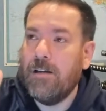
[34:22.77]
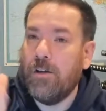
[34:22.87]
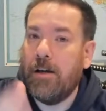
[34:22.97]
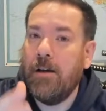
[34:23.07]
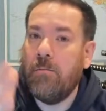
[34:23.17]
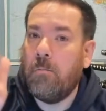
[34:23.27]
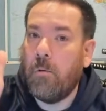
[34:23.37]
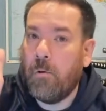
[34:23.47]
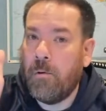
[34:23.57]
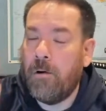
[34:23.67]
you could
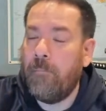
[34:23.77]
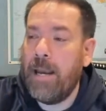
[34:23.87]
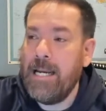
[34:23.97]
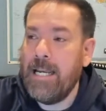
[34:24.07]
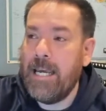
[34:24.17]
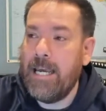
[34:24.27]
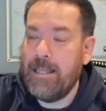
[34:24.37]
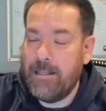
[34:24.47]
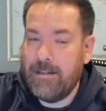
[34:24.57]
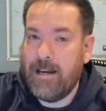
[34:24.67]
remain
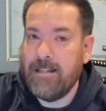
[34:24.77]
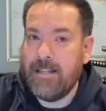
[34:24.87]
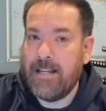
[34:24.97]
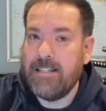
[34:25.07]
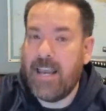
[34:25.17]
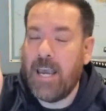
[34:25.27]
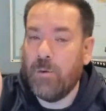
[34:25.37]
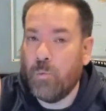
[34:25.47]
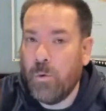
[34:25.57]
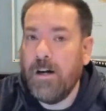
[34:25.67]
in the United States
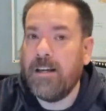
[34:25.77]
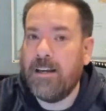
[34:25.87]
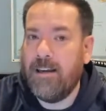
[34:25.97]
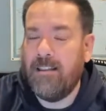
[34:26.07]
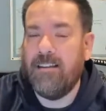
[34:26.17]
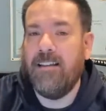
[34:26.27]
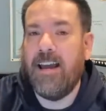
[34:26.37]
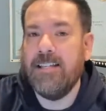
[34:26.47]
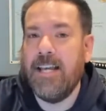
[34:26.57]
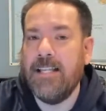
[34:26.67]
and work in the
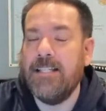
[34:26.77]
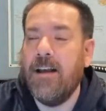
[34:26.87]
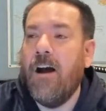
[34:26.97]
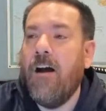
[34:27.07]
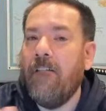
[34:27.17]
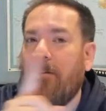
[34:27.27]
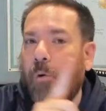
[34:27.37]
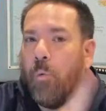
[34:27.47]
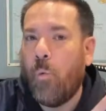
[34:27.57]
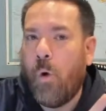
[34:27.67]
United States
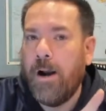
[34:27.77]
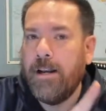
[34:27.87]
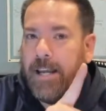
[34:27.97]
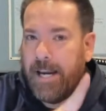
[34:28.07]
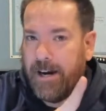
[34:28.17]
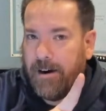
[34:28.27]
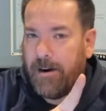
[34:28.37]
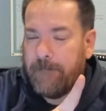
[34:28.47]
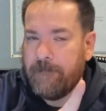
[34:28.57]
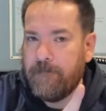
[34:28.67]
for 1 year